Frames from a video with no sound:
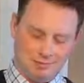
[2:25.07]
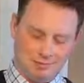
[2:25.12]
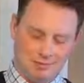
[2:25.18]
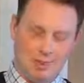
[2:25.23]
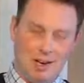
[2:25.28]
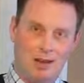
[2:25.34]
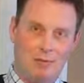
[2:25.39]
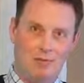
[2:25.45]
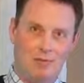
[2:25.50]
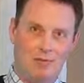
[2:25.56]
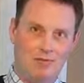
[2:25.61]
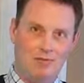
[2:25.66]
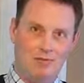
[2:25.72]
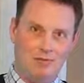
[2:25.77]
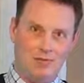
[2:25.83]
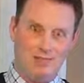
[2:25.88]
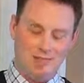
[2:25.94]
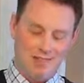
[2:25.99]
Now,
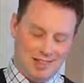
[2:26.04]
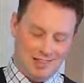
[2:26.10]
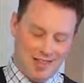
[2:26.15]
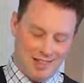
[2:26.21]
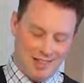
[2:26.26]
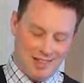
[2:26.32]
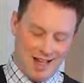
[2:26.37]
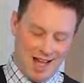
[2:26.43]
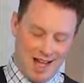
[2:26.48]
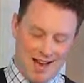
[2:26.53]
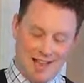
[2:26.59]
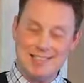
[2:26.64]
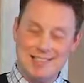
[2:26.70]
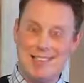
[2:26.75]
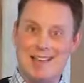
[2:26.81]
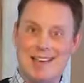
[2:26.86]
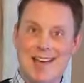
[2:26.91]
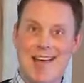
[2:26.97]
not as
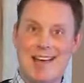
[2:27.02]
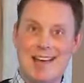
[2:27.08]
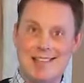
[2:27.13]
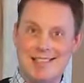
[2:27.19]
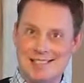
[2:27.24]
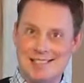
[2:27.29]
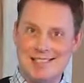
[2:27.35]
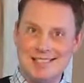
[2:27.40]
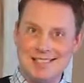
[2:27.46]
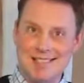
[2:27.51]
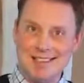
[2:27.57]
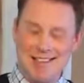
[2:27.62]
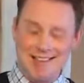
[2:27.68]
a test.